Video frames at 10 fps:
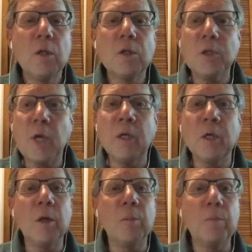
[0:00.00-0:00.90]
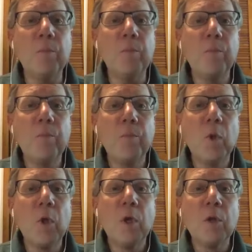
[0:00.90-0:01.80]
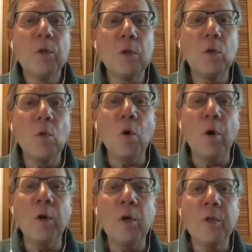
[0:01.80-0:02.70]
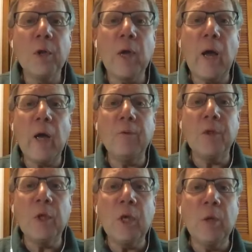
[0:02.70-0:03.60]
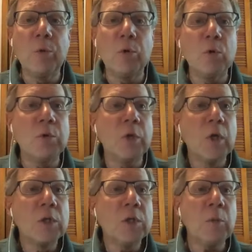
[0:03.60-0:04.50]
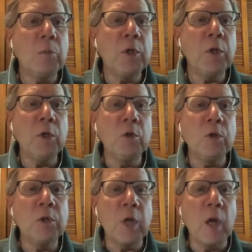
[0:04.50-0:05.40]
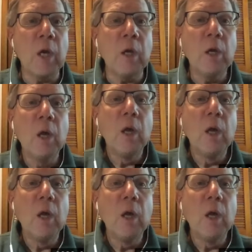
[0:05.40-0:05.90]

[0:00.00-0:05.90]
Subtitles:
Say to him, 'The Lord, the God of the Hebrews, sent me to you to say,